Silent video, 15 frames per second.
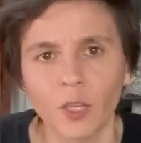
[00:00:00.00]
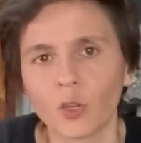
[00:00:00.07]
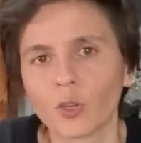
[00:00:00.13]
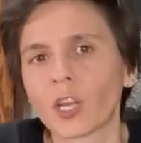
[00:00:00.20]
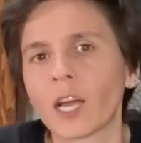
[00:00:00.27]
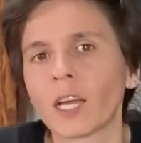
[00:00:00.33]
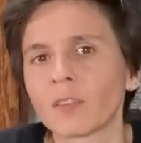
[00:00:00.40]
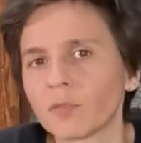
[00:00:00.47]
you're
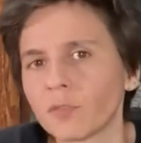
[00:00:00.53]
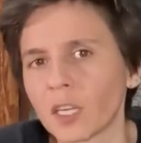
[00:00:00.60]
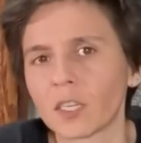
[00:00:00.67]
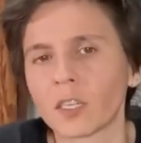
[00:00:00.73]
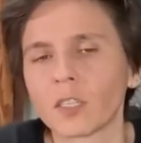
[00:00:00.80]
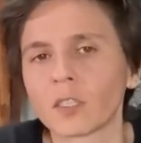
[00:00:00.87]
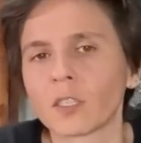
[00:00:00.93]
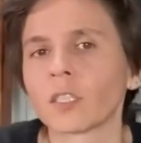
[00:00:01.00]
kind of
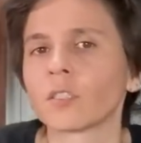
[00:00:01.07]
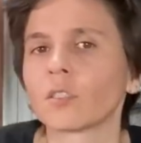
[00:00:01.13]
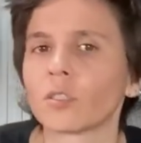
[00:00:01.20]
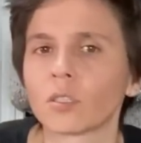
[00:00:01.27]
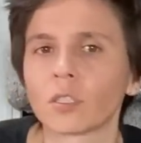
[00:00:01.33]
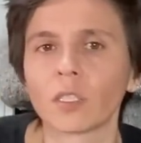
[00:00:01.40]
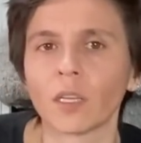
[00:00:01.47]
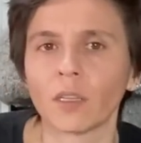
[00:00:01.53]
fighting against
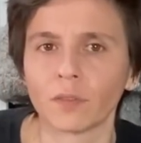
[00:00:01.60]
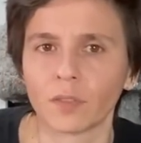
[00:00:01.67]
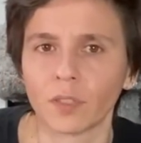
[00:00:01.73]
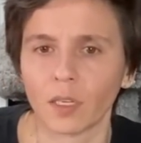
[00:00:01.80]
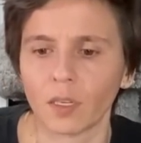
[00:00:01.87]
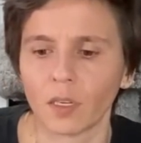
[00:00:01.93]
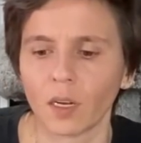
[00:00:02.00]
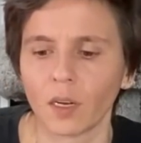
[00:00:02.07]
yourself there,